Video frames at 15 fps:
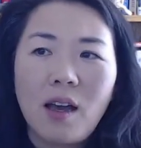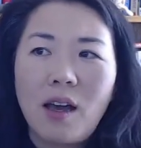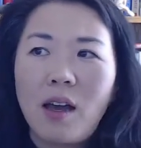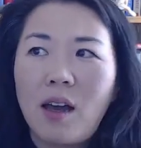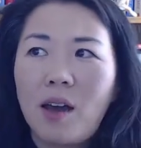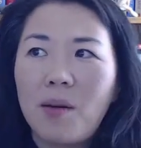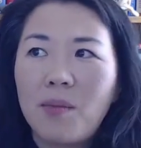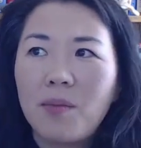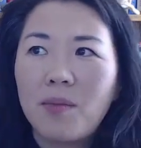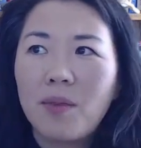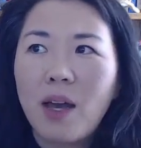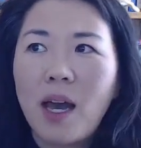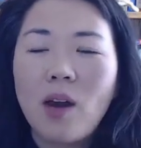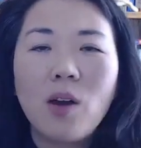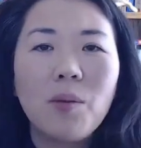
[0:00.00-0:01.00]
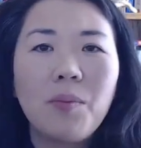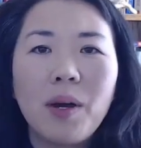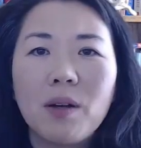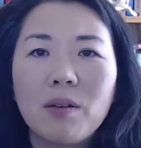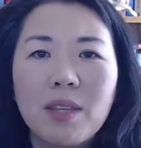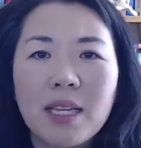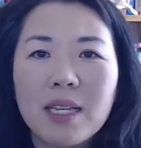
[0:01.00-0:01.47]
How
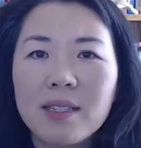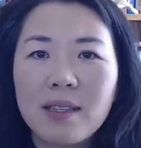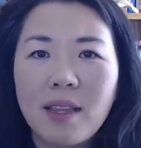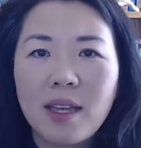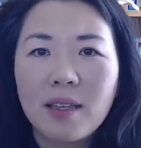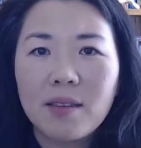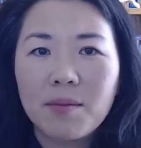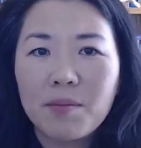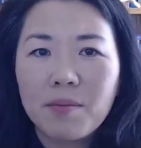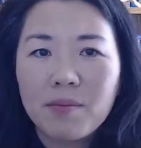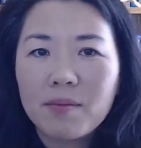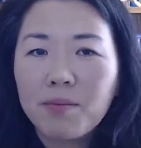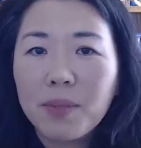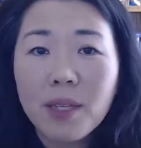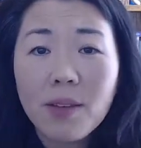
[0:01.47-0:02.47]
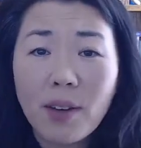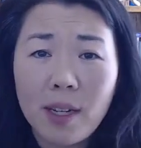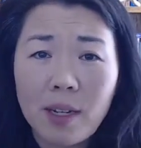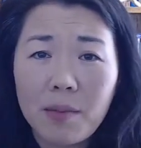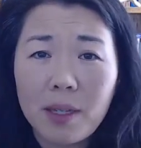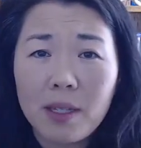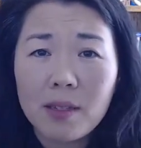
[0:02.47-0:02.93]
about things like B
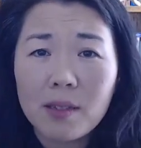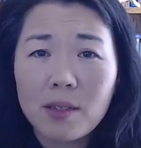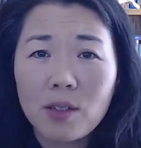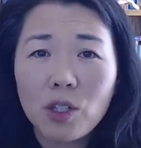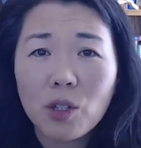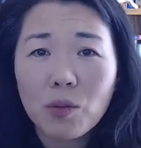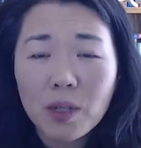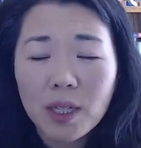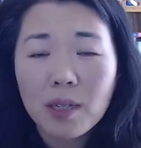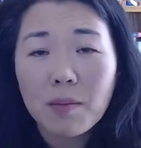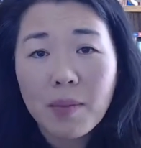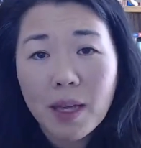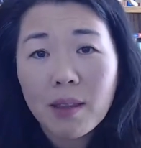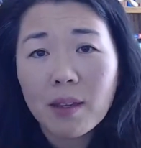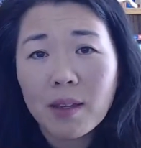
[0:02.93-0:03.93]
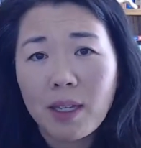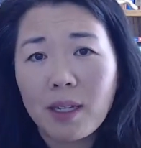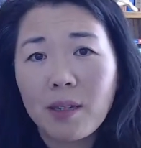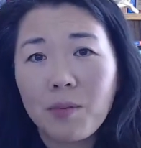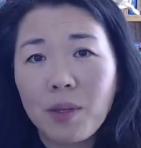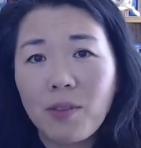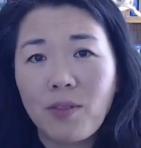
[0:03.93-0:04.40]
vitamins? Do you need
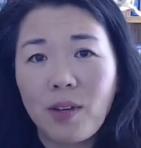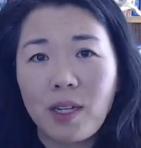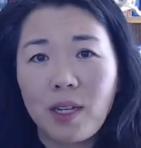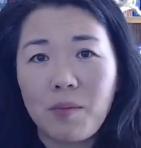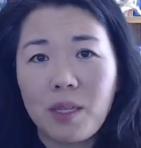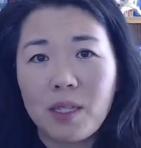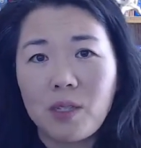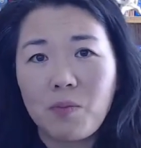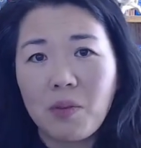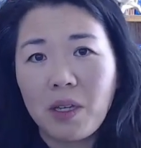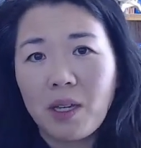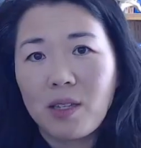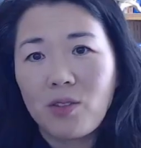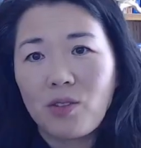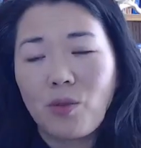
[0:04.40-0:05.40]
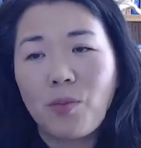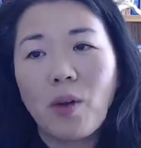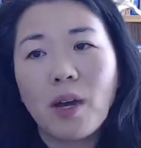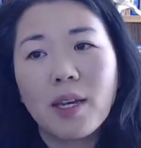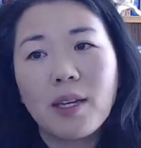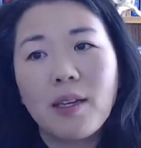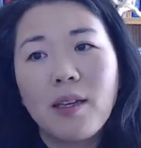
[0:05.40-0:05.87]
methylated B vitamins because your
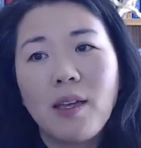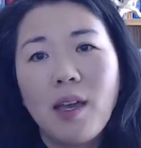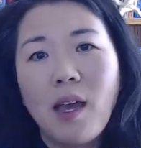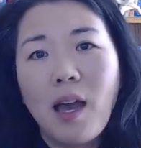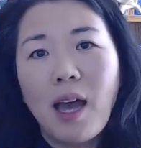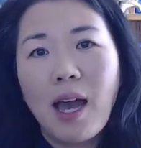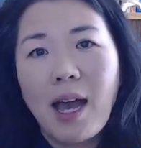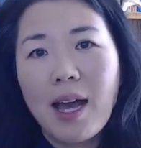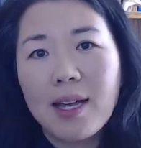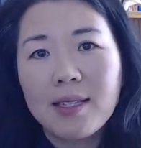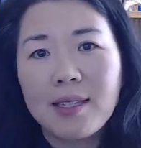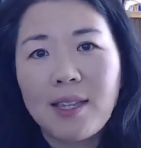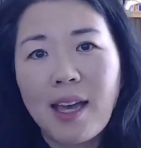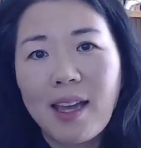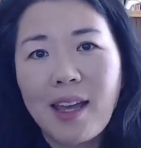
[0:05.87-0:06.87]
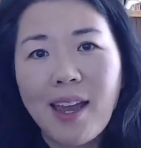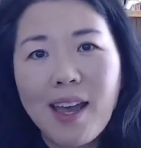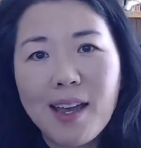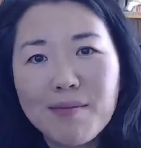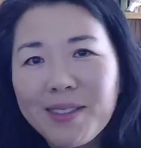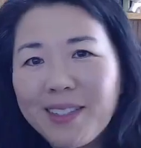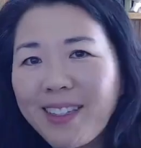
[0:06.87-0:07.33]
body has that
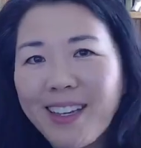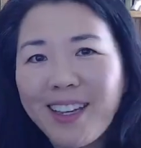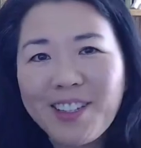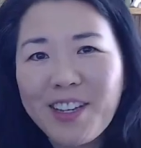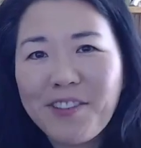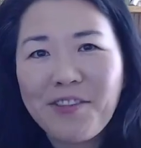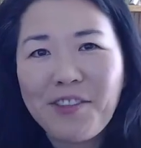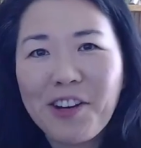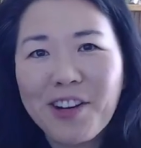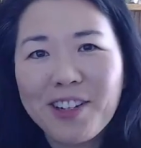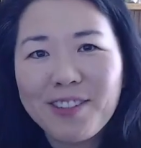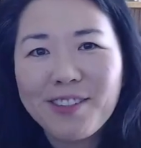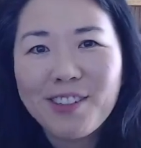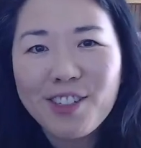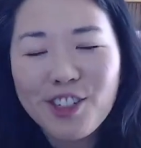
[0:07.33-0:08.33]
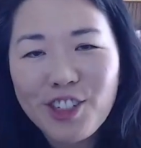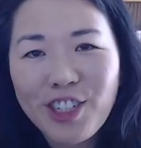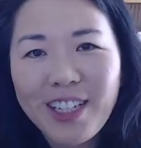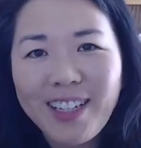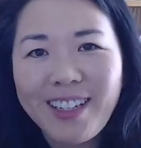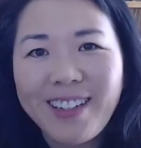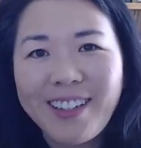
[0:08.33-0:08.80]
MTHFR
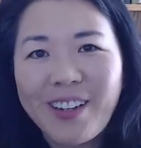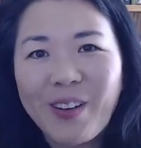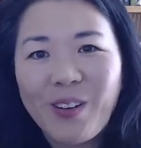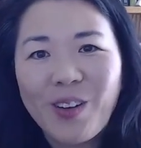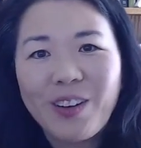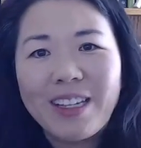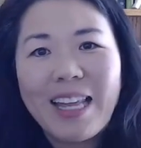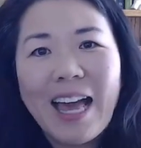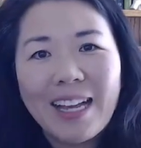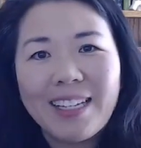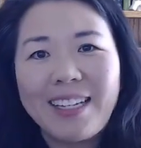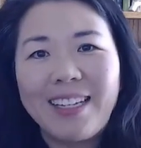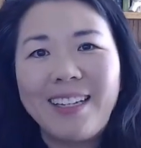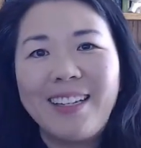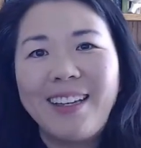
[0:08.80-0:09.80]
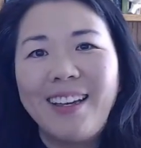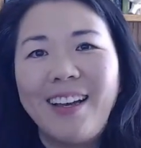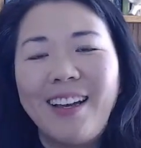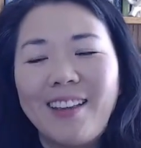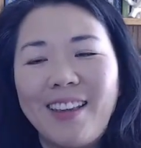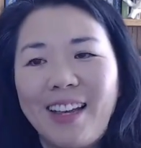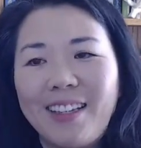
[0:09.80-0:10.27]
gene, you know, or lacking
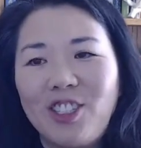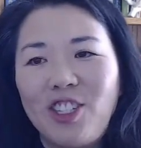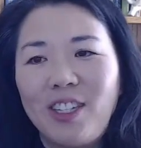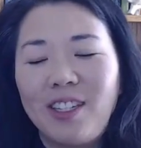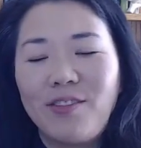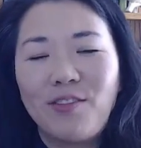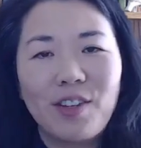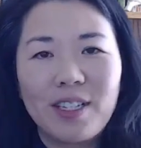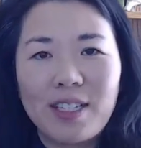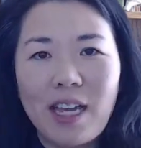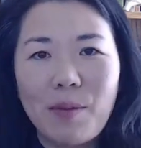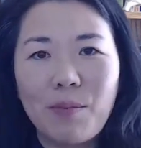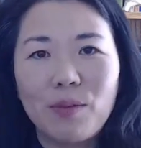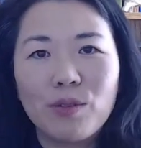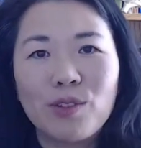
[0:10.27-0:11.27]
that gene, for example?